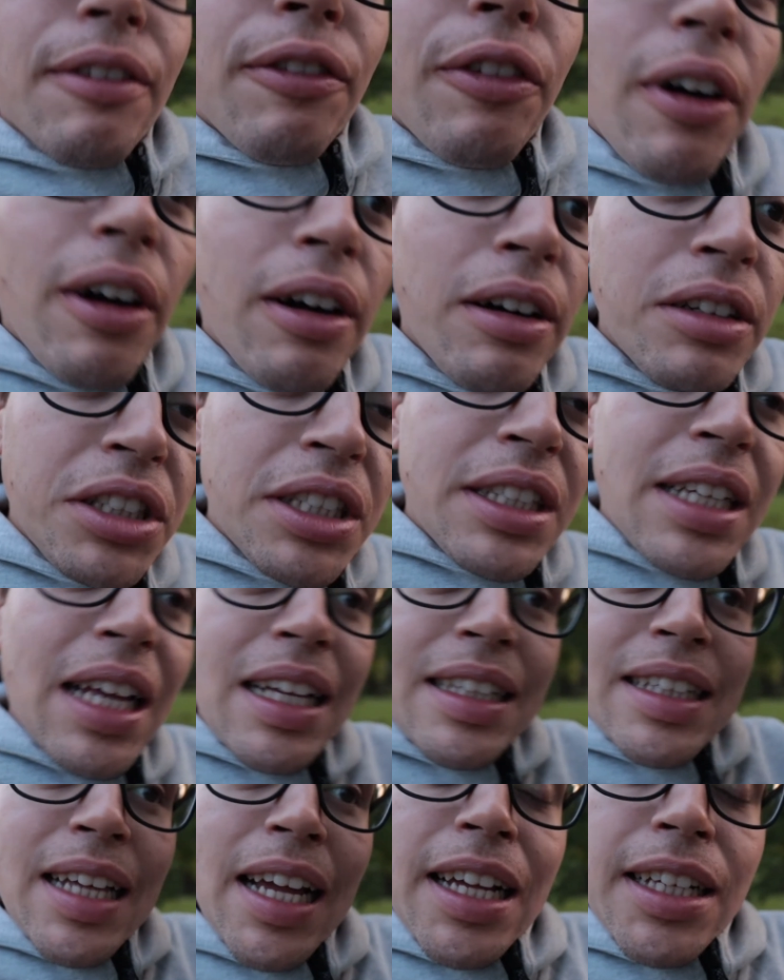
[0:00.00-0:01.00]
fall just
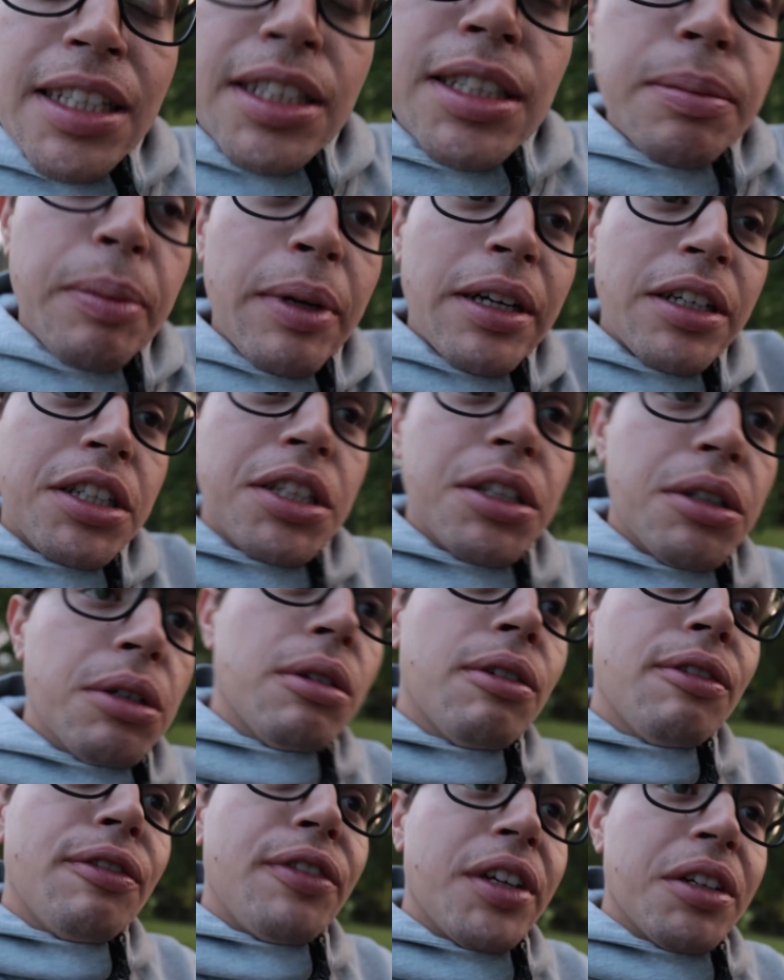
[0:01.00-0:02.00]
got that special
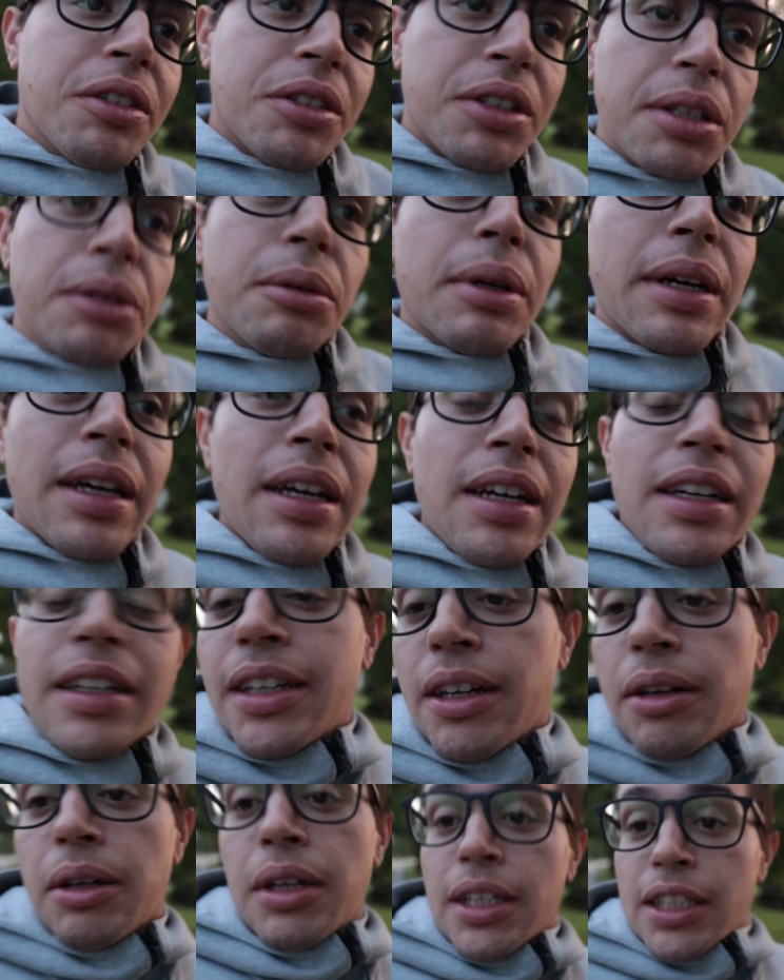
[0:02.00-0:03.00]
feel to it.
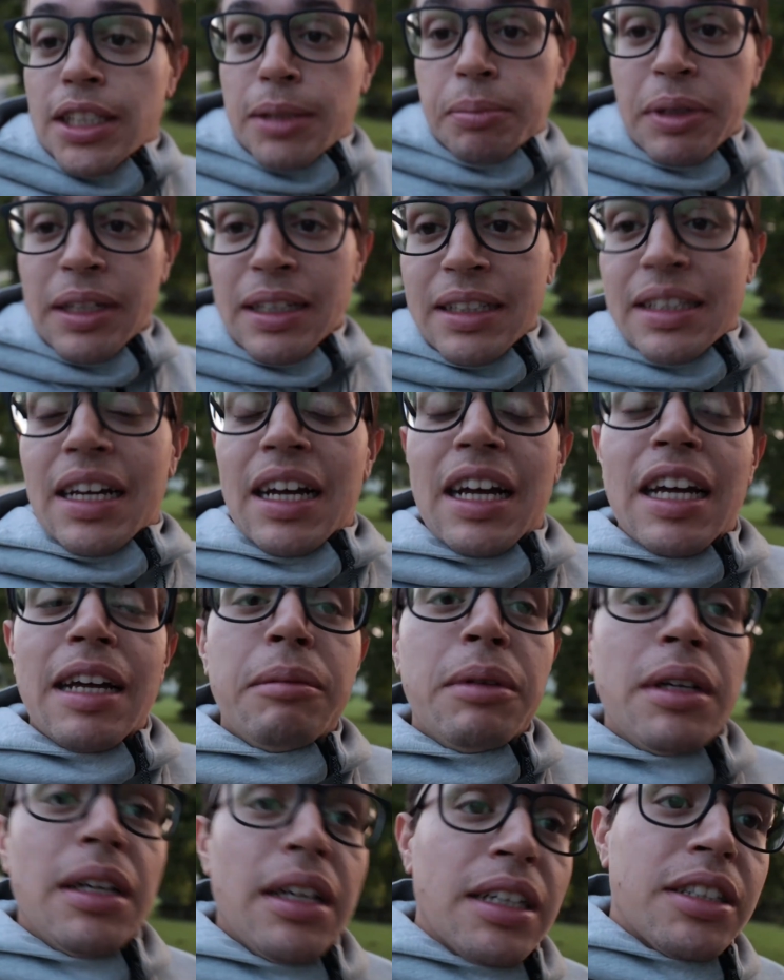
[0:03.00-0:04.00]
You know,
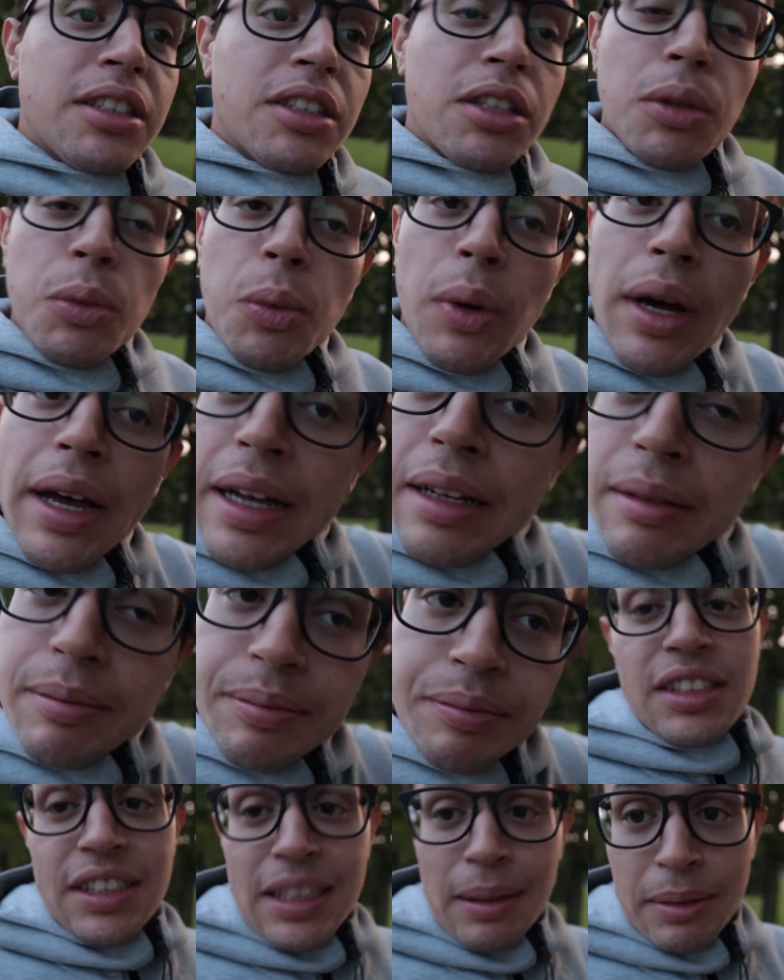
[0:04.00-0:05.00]
springtime is too wet.
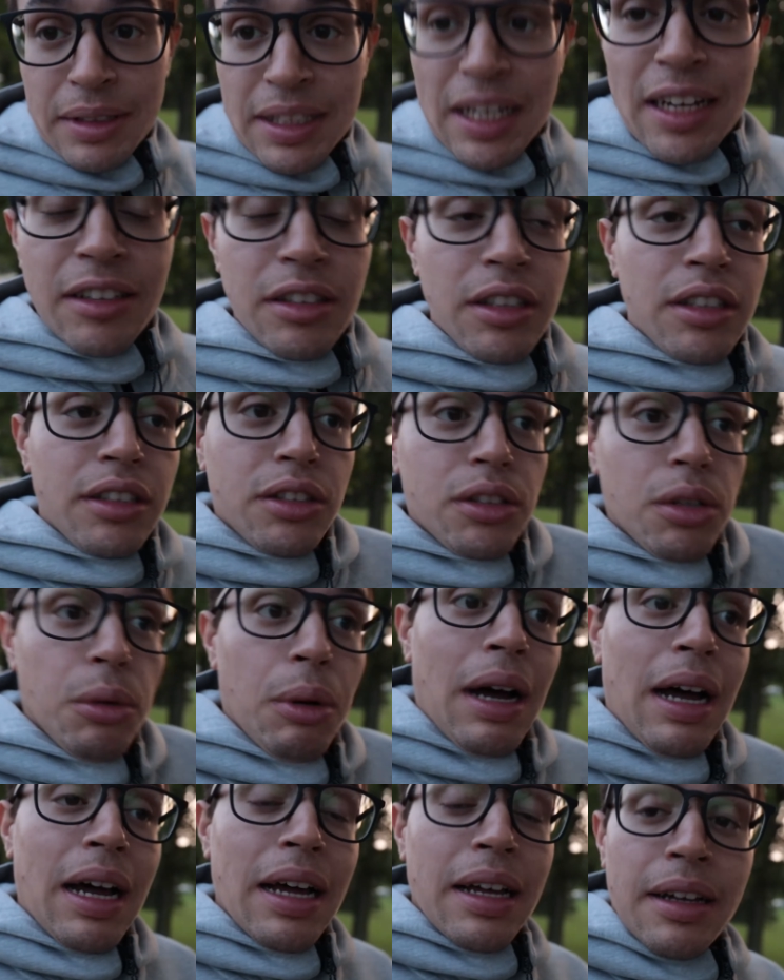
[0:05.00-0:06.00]
Summertime is too
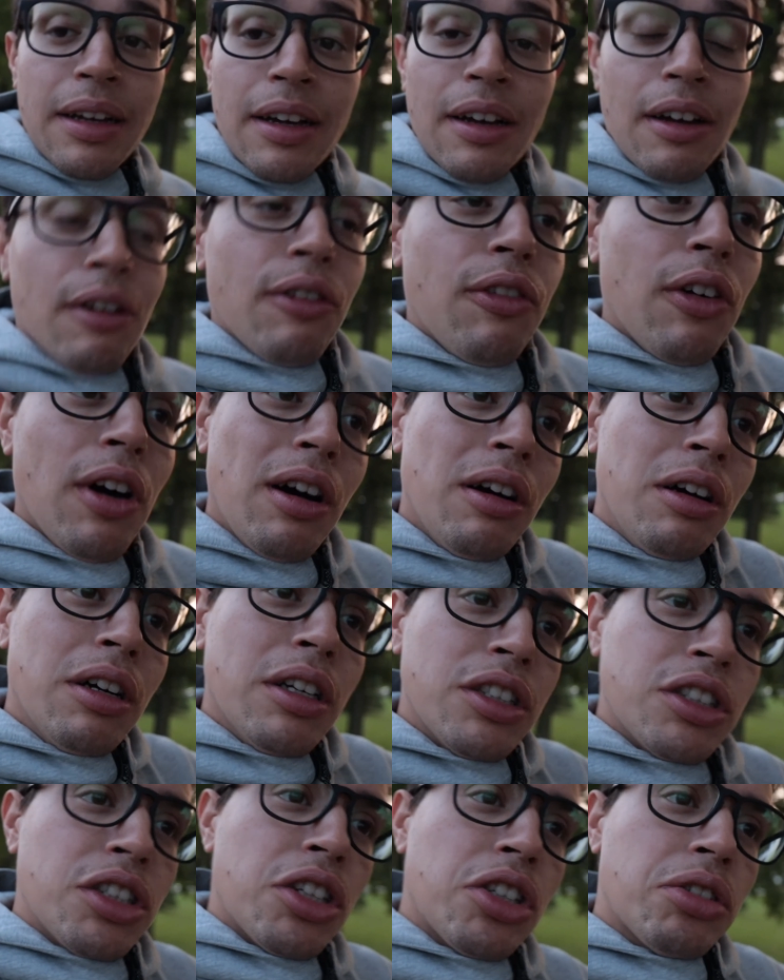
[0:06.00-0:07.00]
hot. Fall,
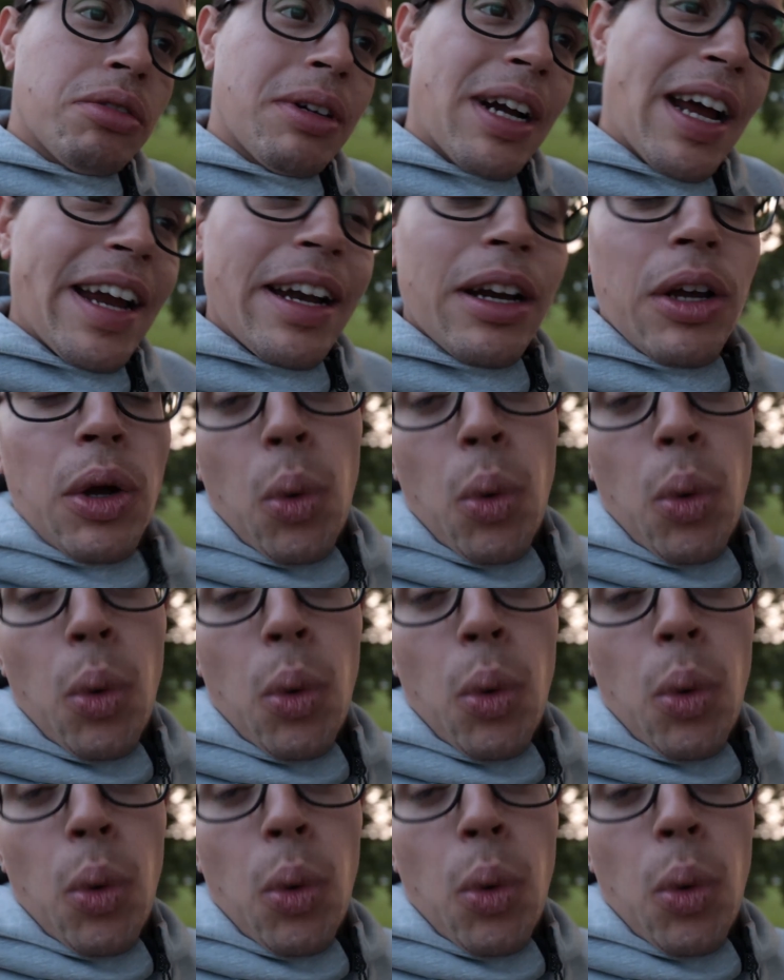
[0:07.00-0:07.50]
just right.